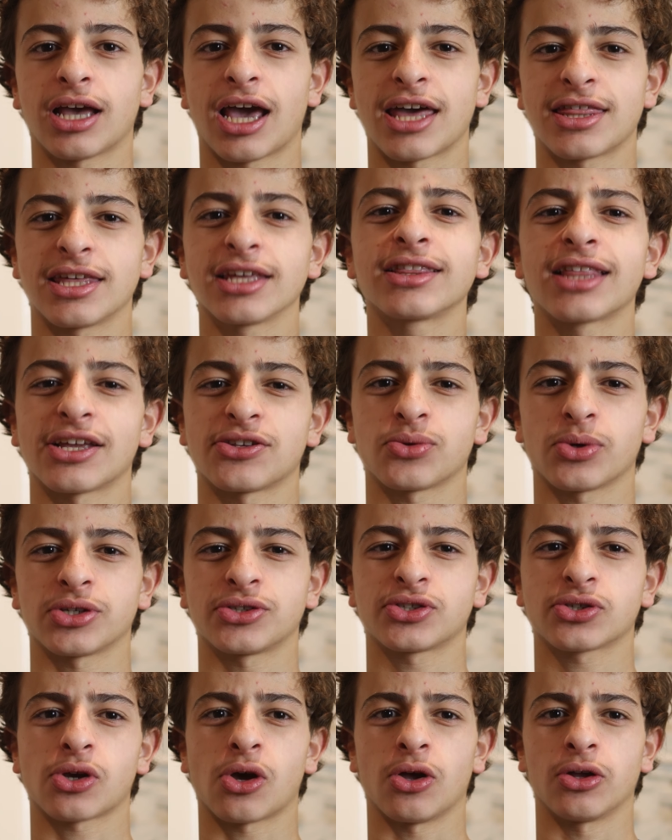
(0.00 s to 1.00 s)
I think that's
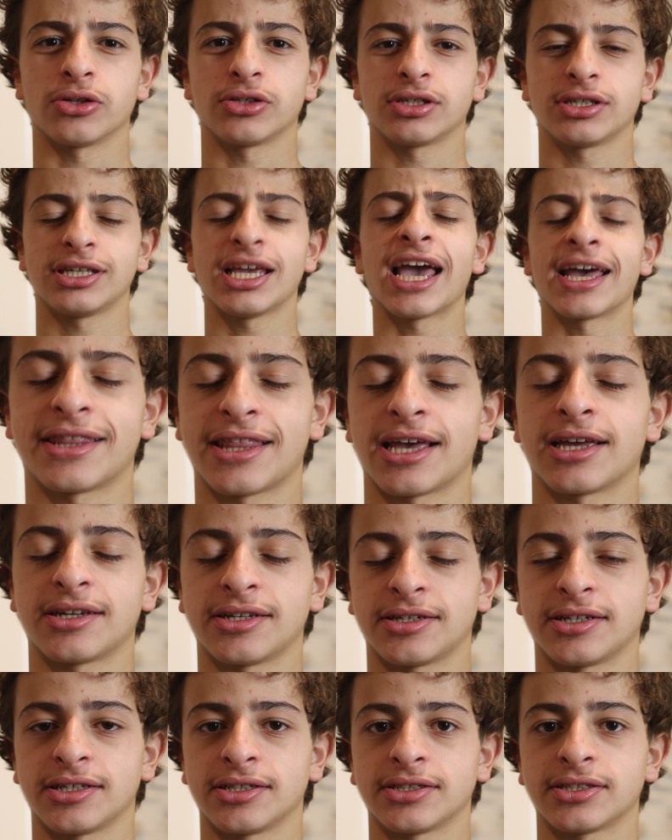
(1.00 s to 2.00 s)
what it's called. Yeah,
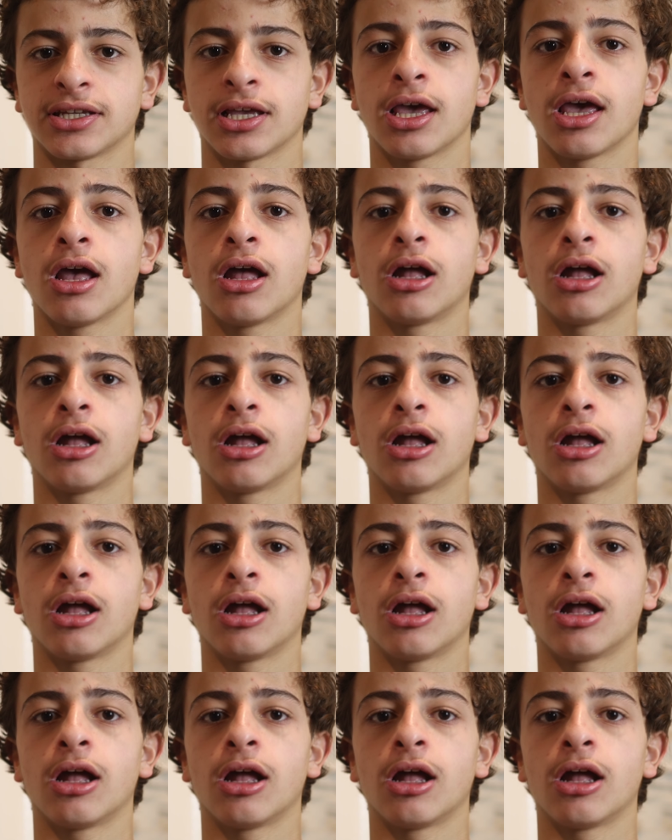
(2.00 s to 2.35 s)
that it is.